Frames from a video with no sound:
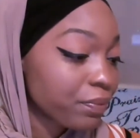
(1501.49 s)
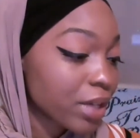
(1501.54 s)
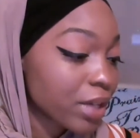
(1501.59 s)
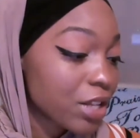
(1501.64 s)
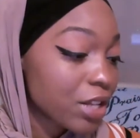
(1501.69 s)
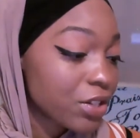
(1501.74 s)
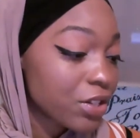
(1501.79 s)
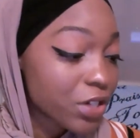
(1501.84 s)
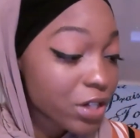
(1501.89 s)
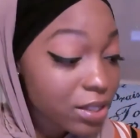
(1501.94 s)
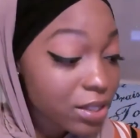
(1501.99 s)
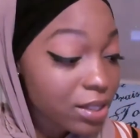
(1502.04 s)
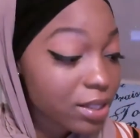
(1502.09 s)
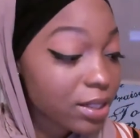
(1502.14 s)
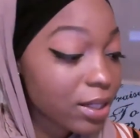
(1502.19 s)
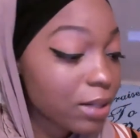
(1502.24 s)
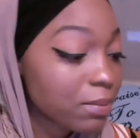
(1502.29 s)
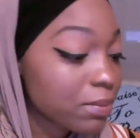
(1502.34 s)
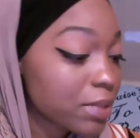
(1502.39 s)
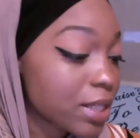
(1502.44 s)
A jersey
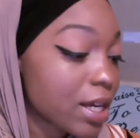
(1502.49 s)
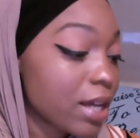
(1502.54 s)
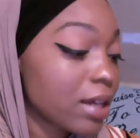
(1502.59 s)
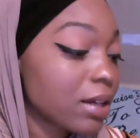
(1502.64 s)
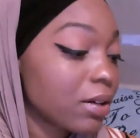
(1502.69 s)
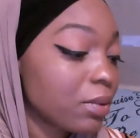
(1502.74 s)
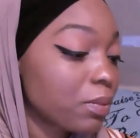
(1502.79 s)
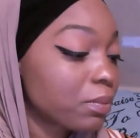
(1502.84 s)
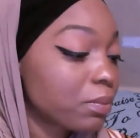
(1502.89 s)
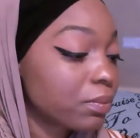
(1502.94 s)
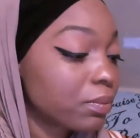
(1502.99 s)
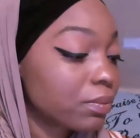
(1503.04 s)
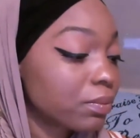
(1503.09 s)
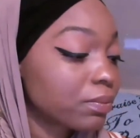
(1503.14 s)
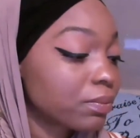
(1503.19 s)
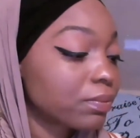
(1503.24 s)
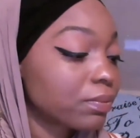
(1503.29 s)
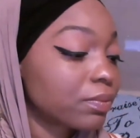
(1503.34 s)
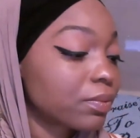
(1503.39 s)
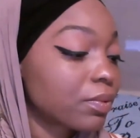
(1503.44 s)
knit type
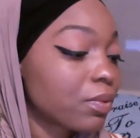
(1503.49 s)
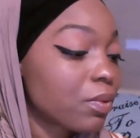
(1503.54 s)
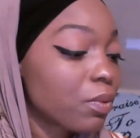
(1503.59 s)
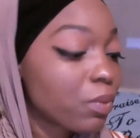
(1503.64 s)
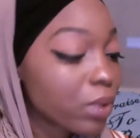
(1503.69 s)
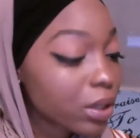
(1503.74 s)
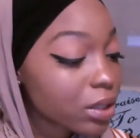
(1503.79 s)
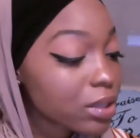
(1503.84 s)
works